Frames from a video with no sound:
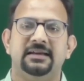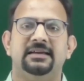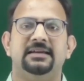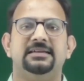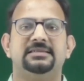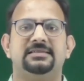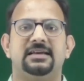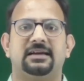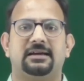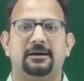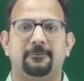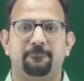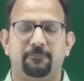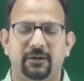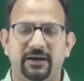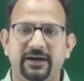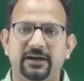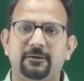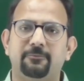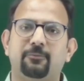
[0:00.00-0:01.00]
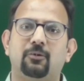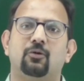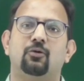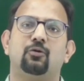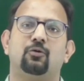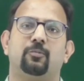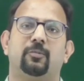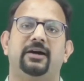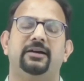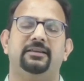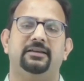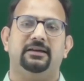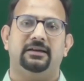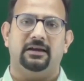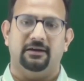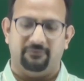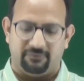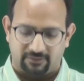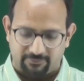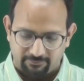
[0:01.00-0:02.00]
is a complaint brought by the
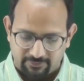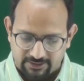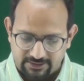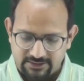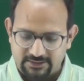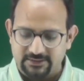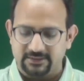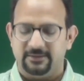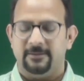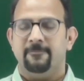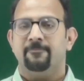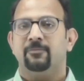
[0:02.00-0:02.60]
government